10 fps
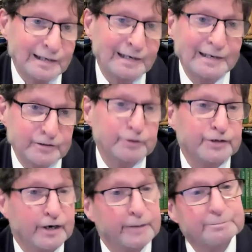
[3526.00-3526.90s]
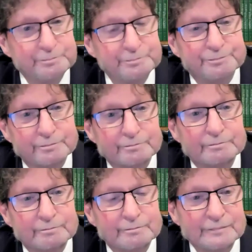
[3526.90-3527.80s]
I had a good time.
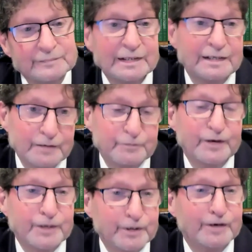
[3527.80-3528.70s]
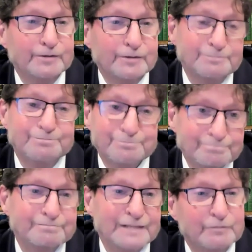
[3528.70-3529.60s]
I felt I'm young and
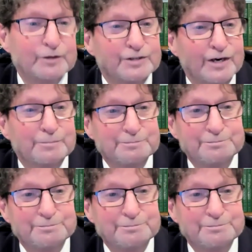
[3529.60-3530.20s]
have a good time.